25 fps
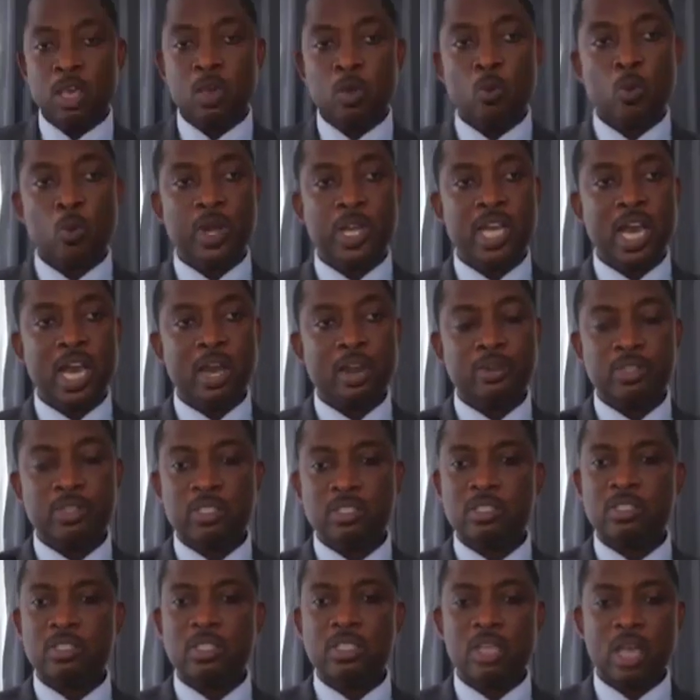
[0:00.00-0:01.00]
Without
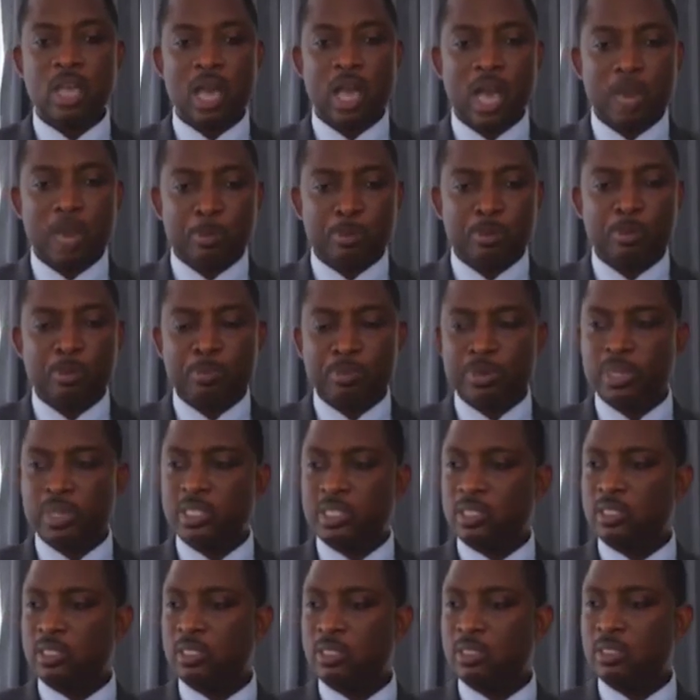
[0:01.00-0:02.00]

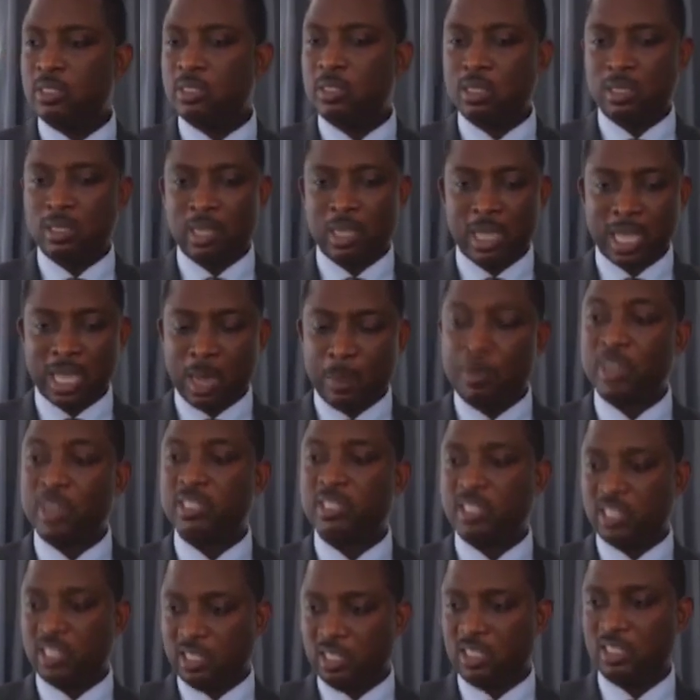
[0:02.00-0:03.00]
appropriate
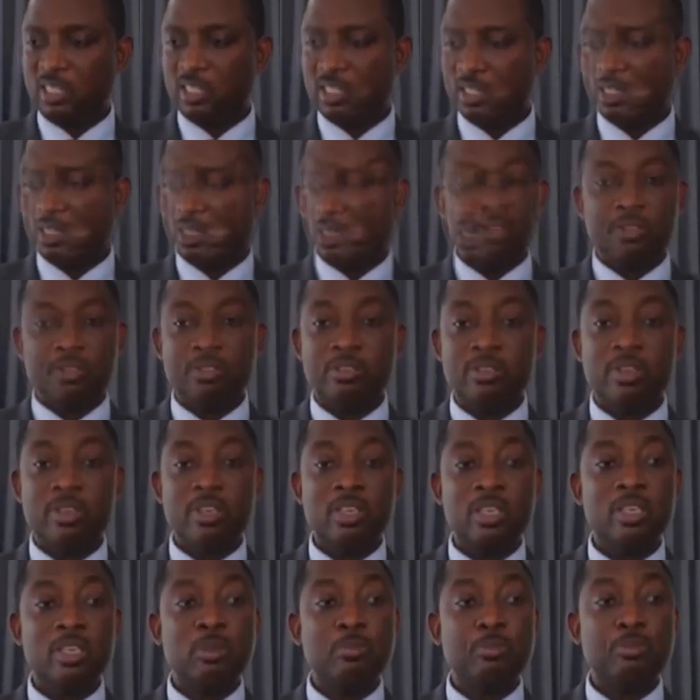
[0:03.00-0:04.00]
capacity,
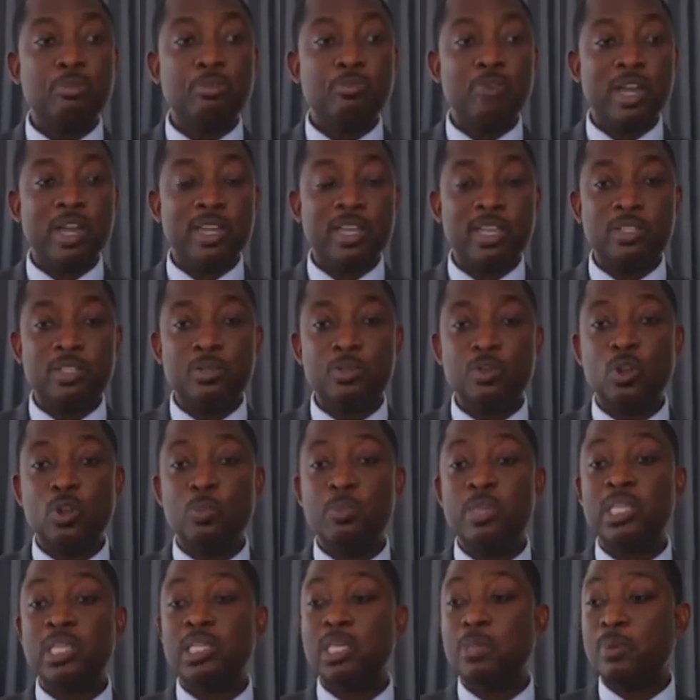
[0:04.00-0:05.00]
the providers will not be
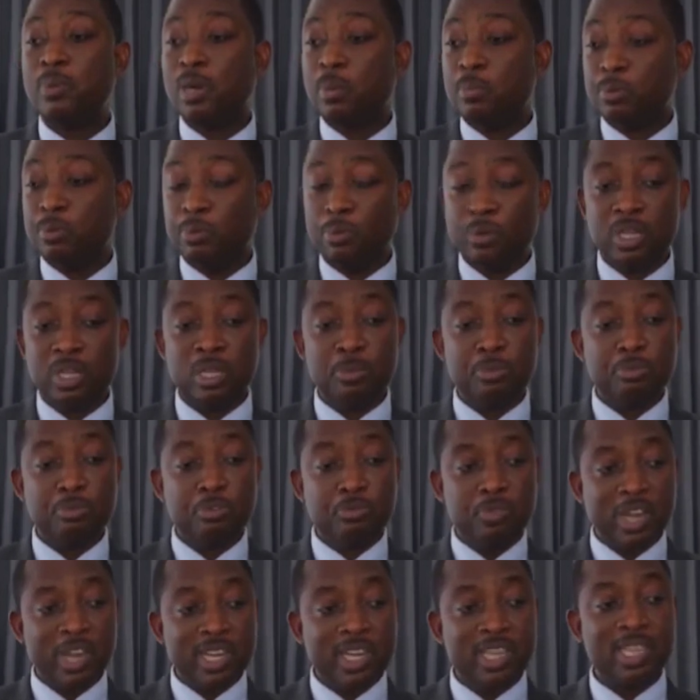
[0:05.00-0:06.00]
capable in
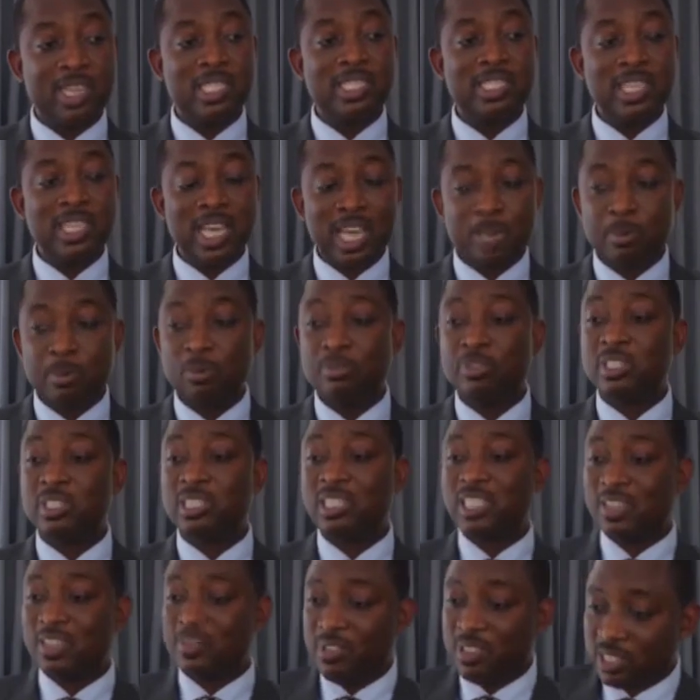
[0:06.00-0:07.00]
providing the type of
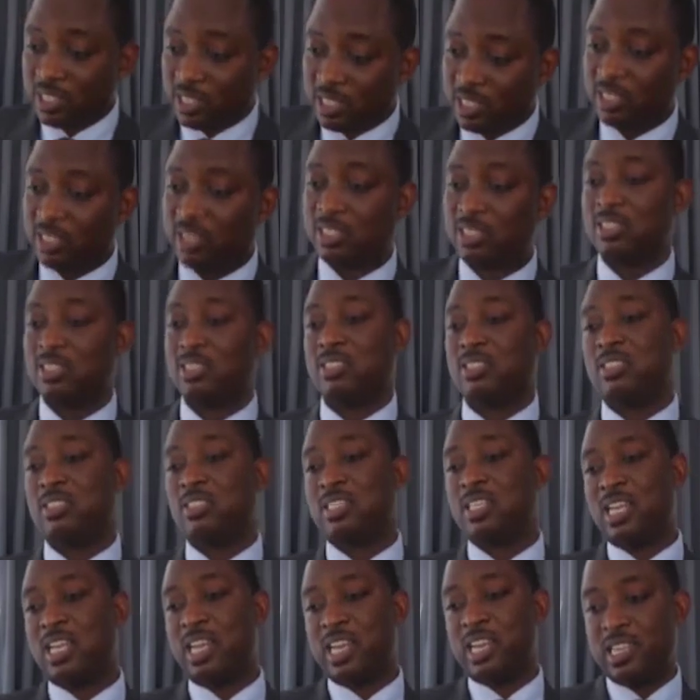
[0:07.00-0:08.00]
services
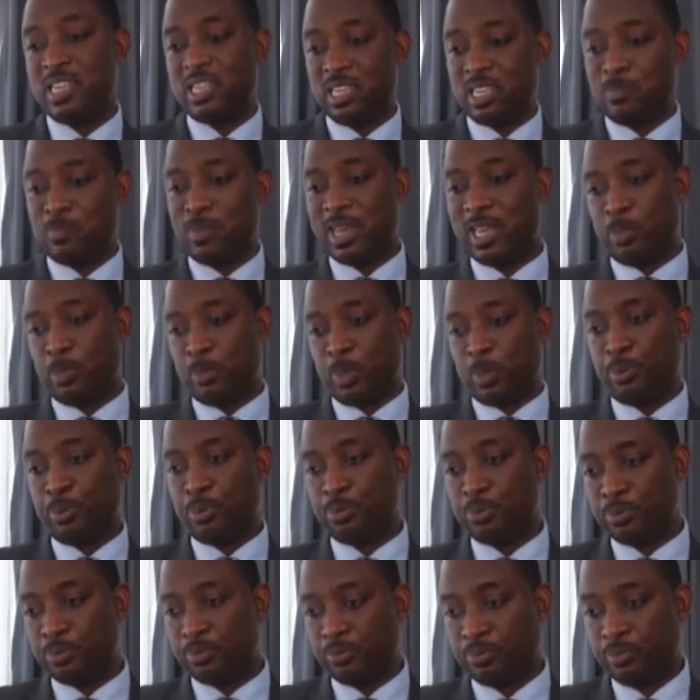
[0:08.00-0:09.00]
that are needed by the people.
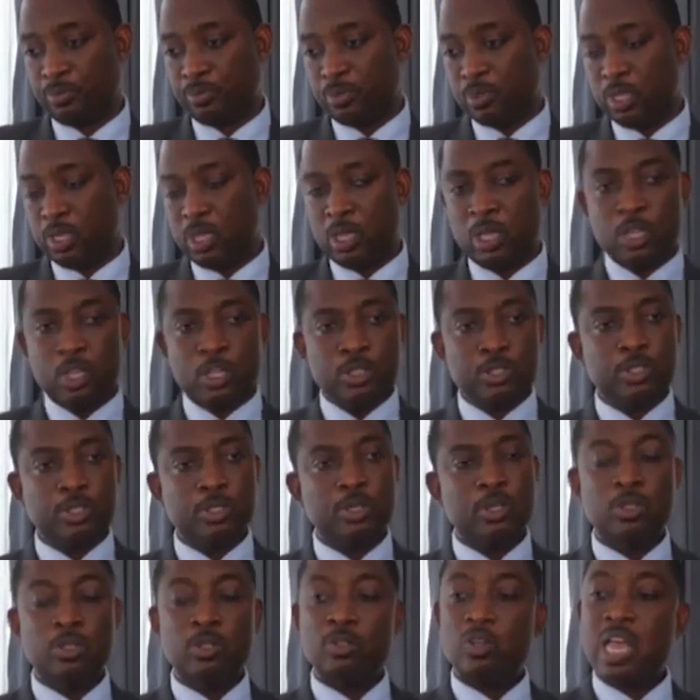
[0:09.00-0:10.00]

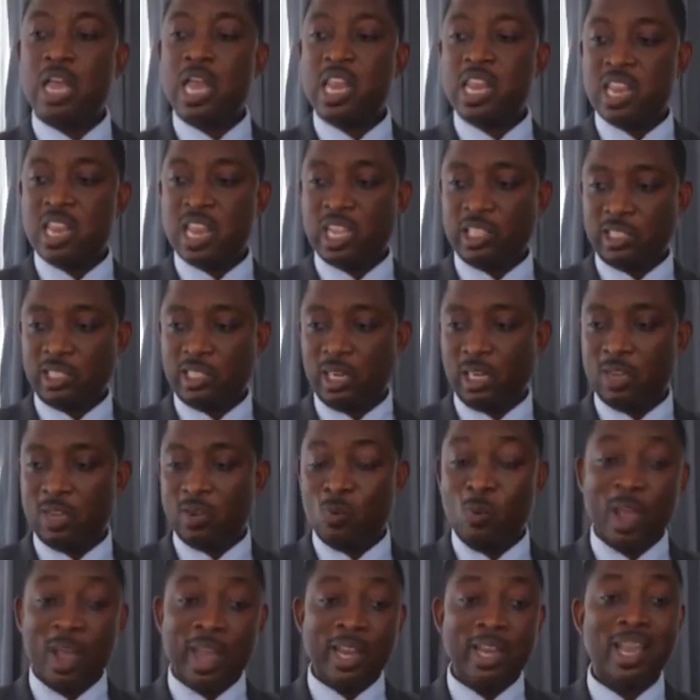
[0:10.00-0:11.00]
So naturally,
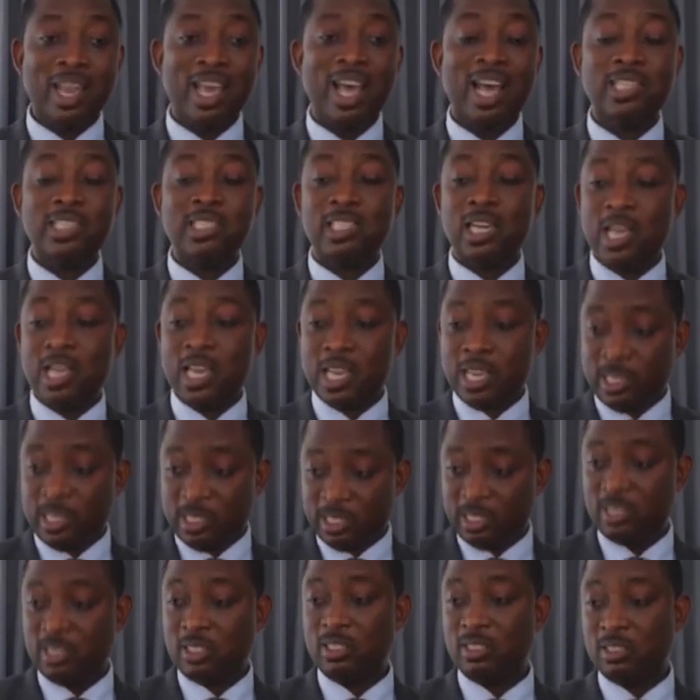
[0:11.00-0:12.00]
when there are
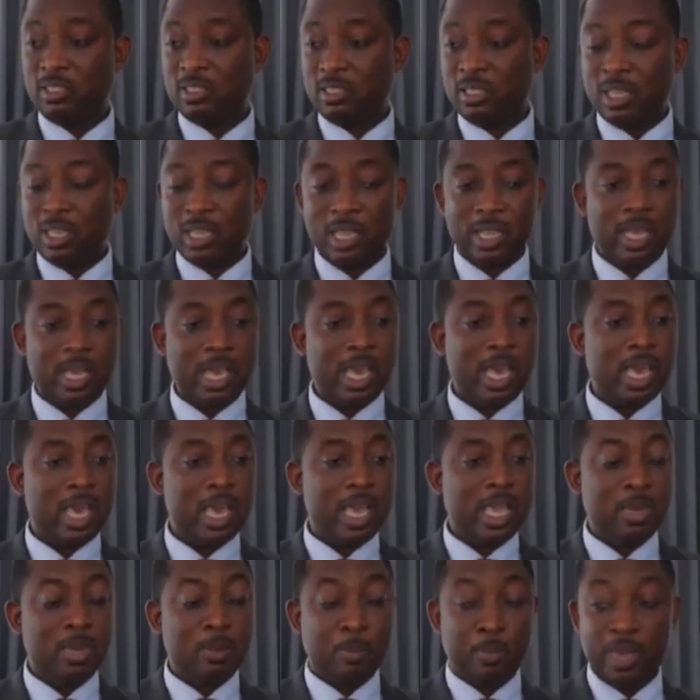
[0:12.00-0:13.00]
delays
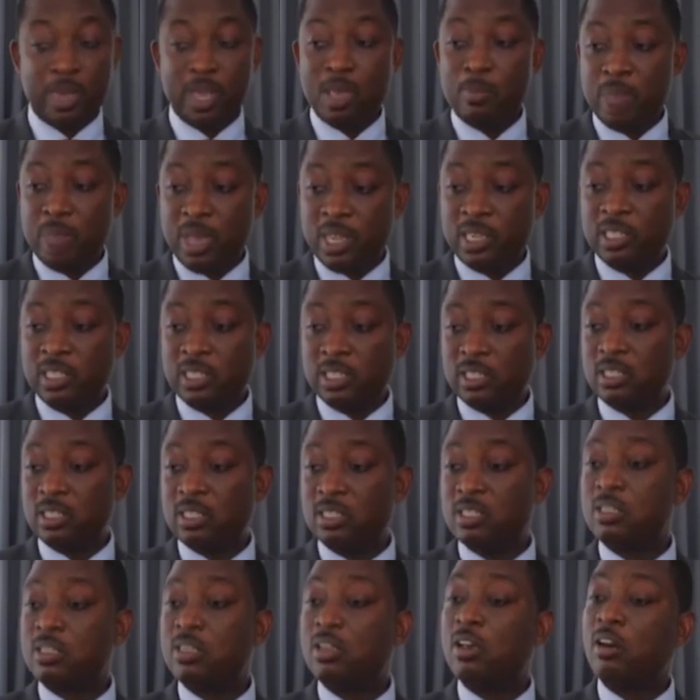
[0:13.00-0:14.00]
in payment
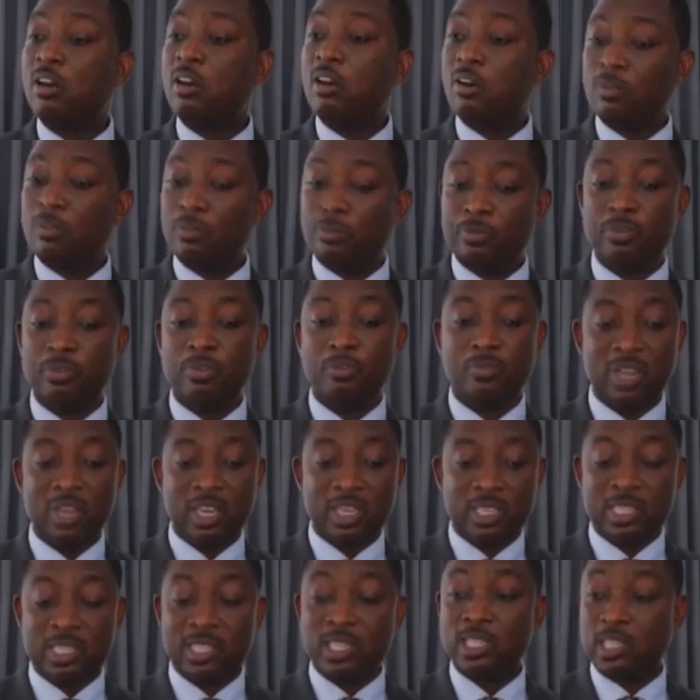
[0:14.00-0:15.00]
of
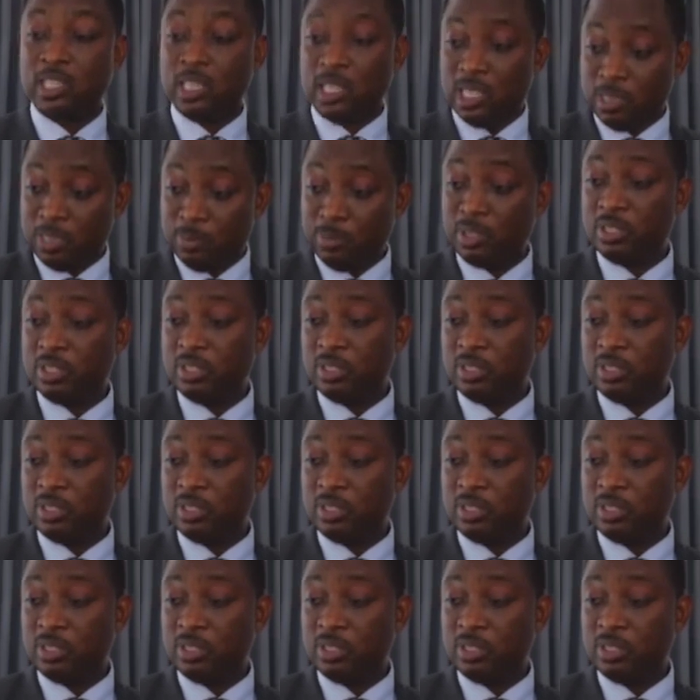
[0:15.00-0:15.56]
validated claims,